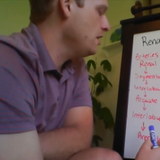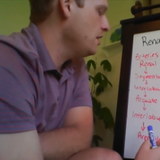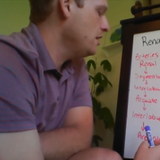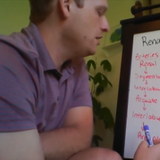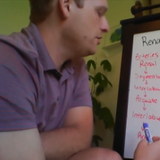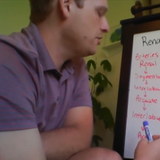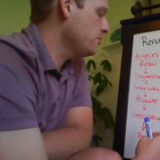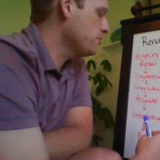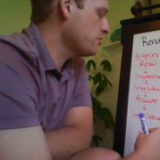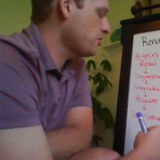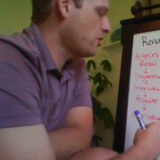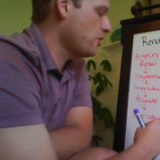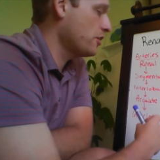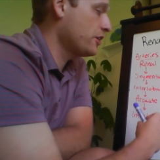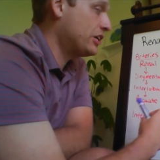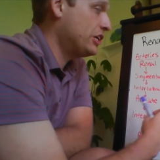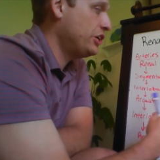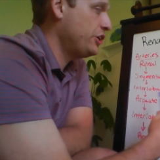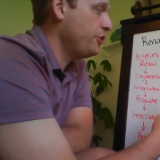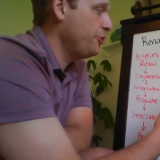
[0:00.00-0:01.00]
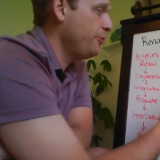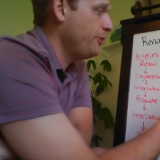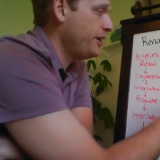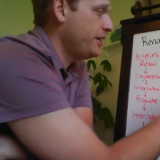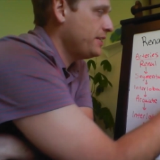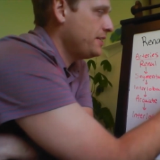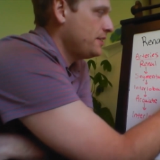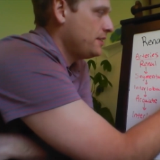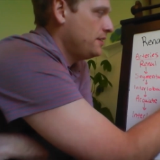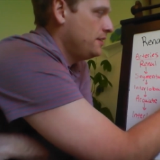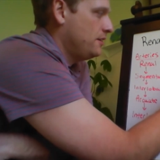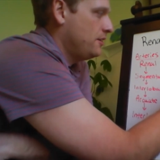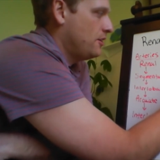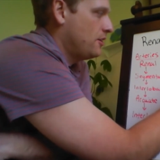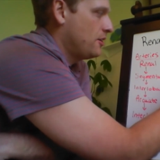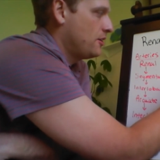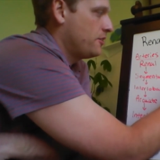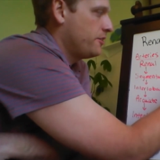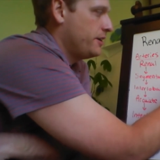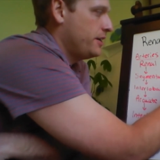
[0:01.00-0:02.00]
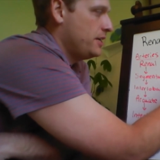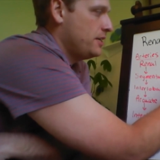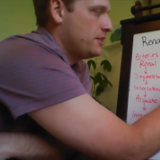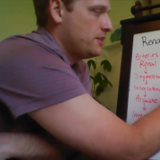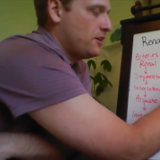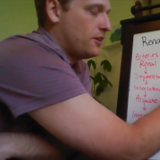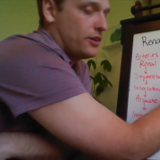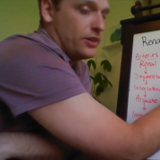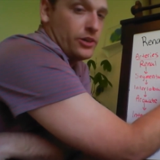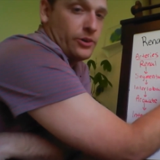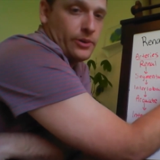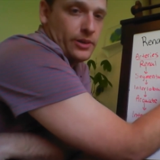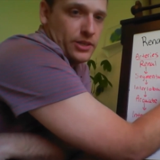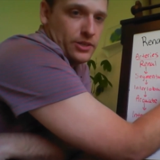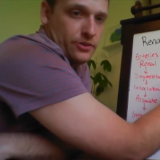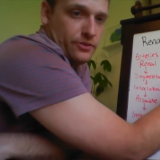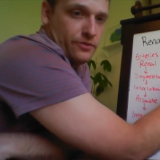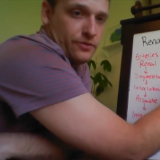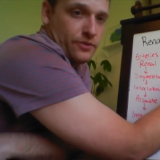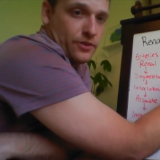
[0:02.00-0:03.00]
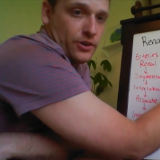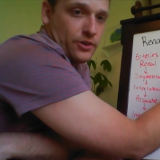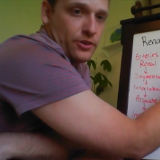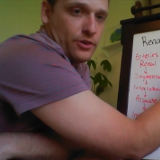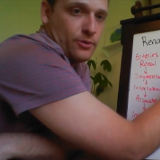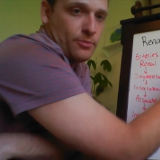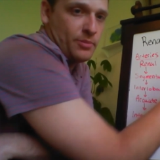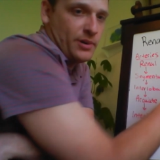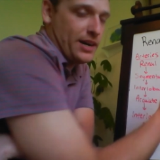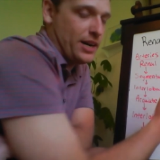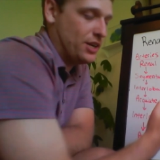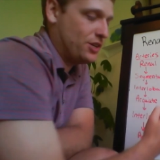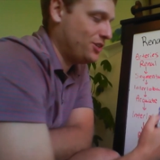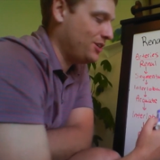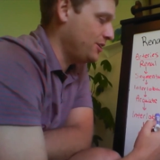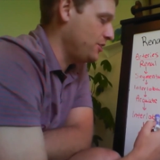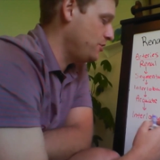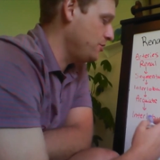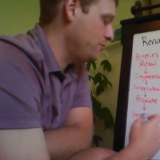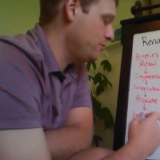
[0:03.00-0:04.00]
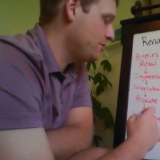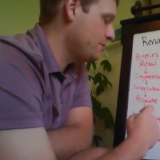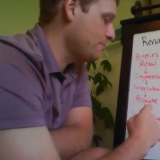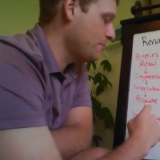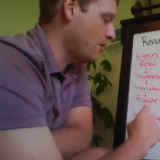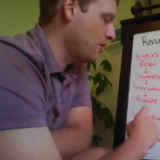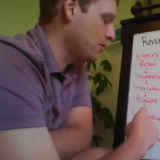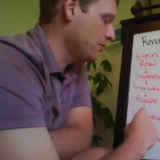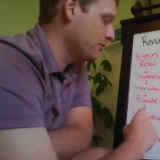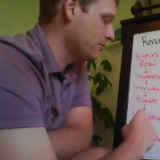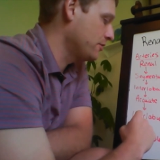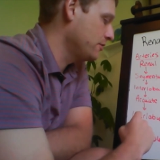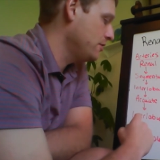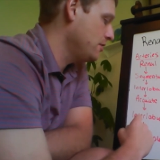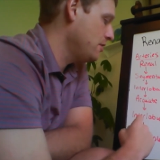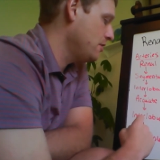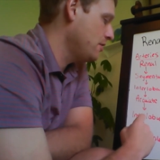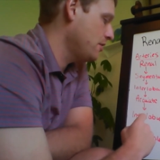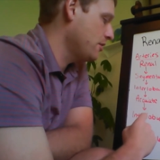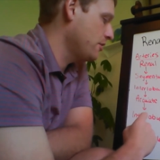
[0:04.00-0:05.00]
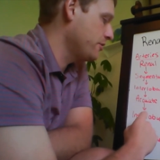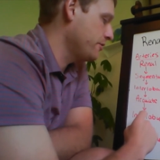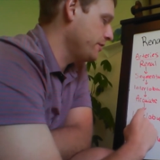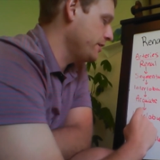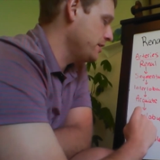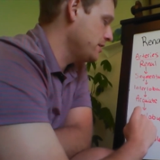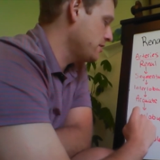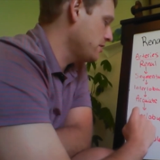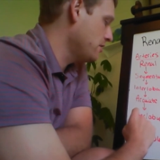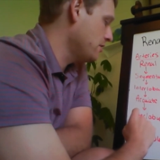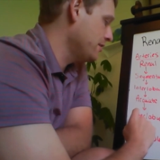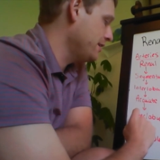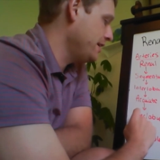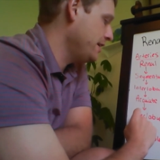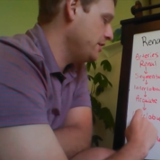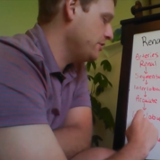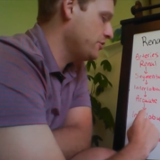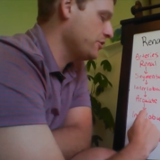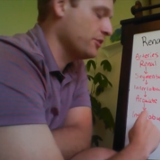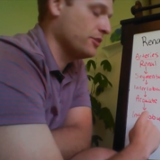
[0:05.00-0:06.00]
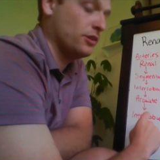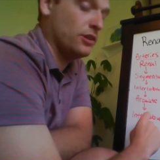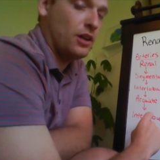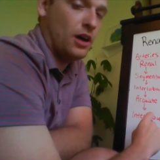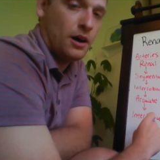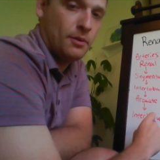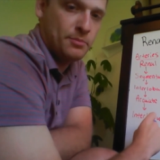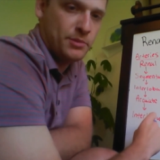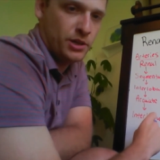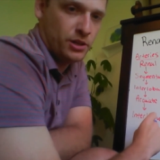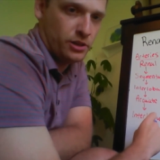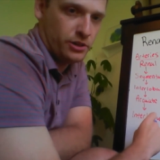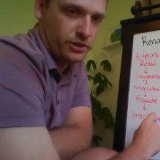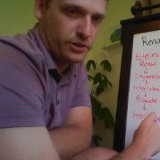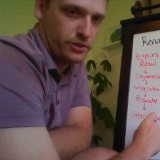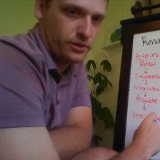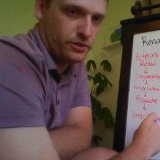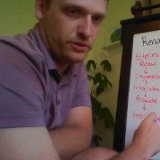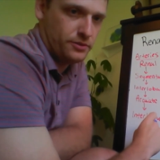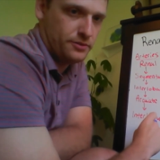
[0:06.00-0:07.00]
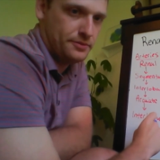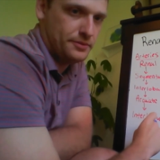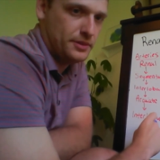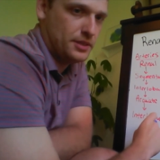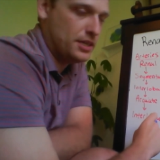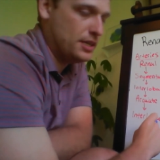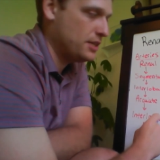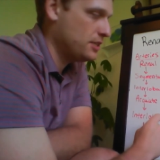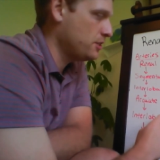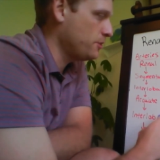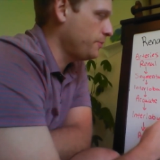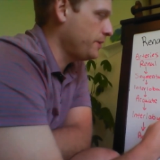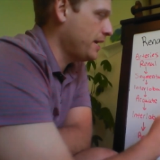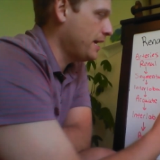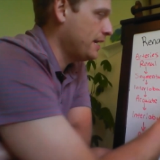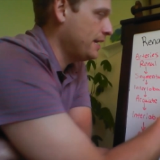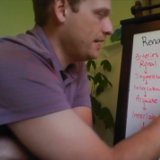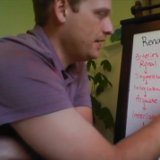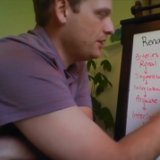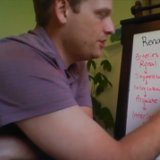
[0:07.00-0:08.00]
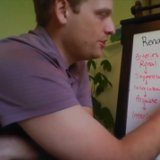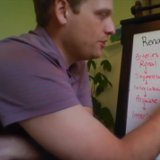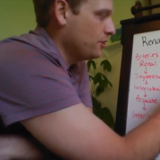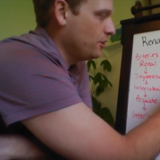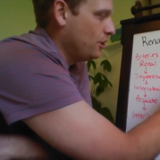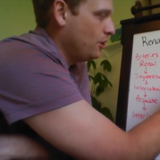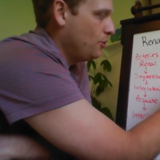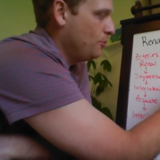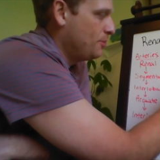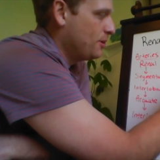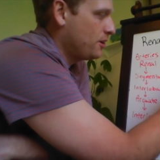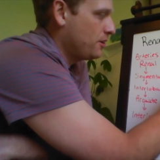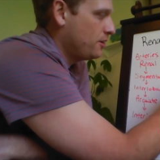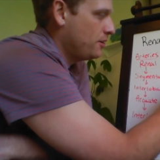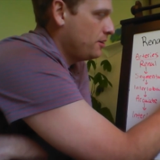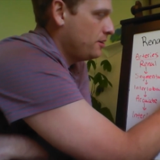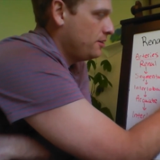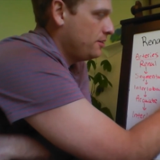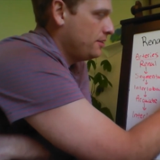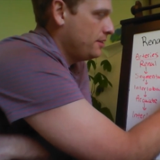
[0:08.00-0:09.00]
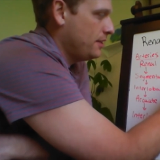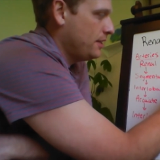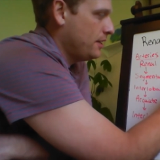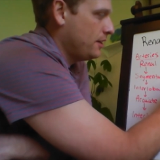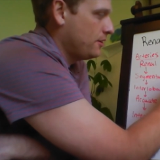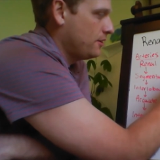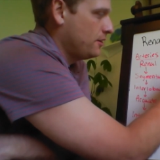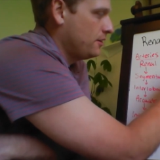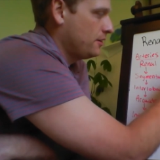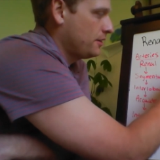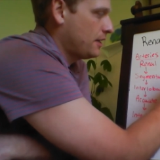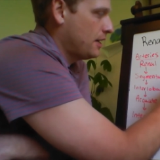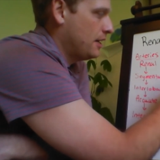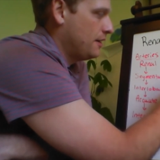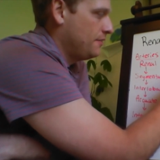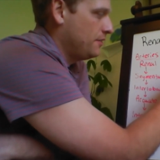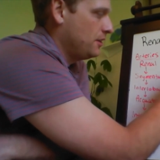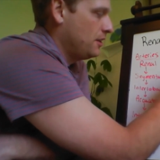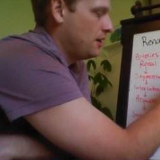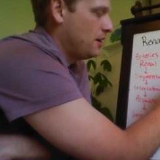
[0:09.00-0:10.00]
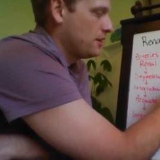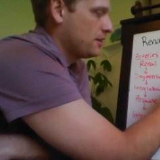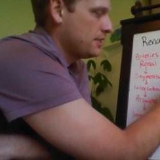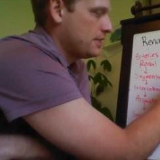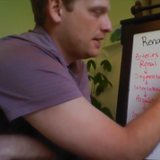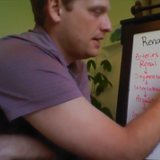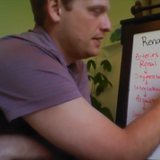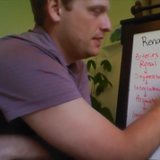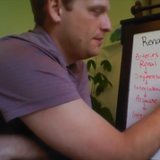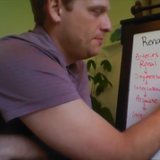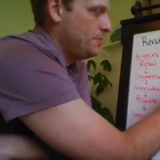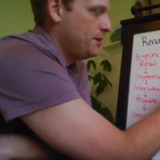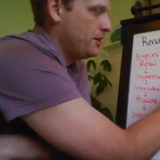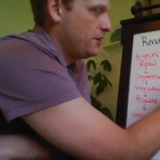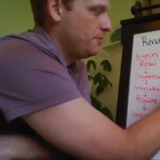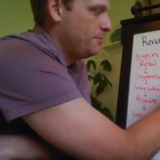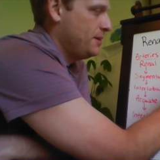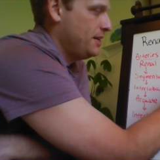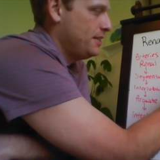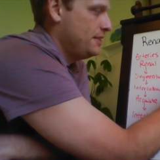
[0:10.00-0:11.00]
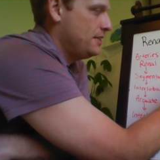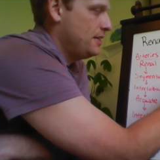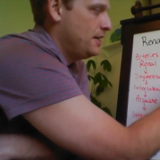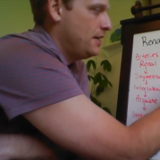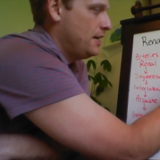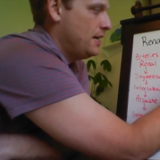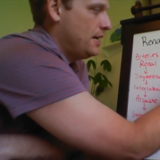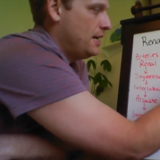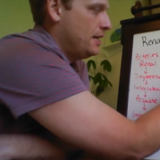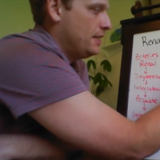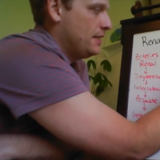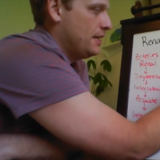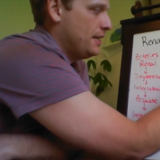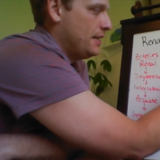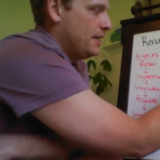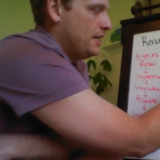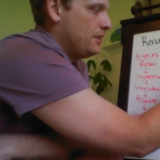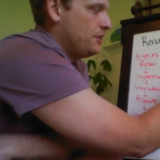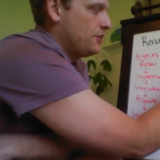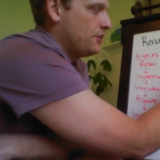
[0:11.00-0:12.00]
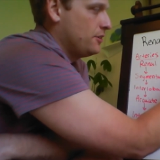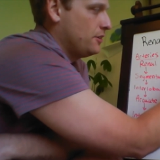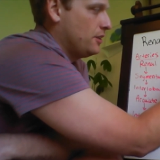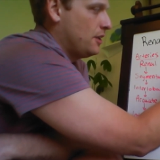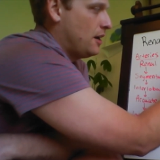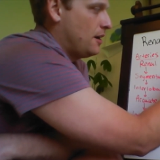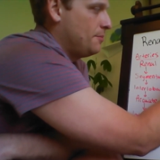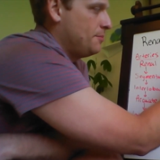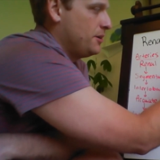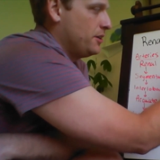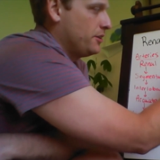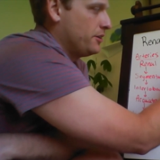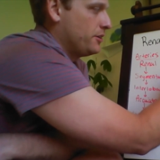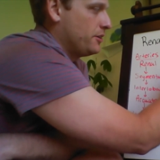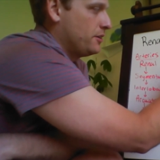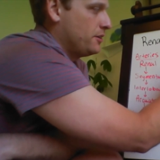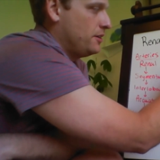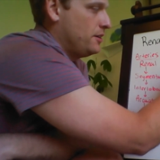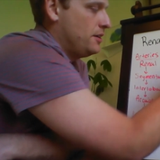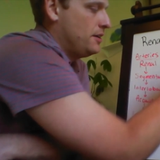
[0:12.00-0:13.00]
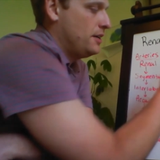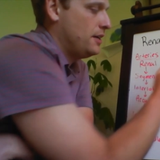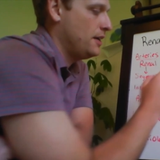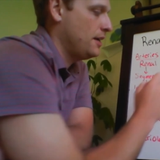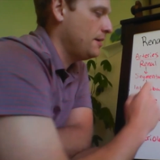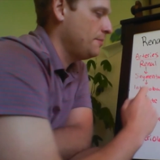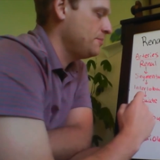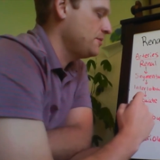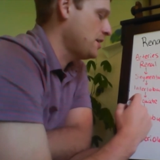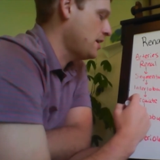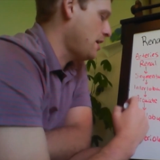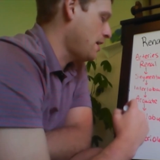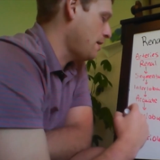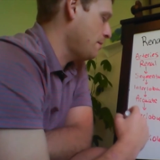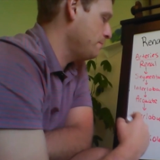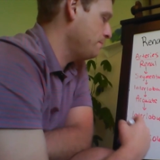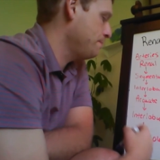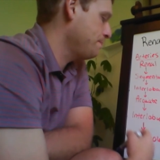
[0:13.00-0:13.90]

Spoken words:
Those arcuate arteries are going to further branch into smaller arteries called interlobular. So we had interlobar that are kind of alongside the pyramids, and then interlobular up top.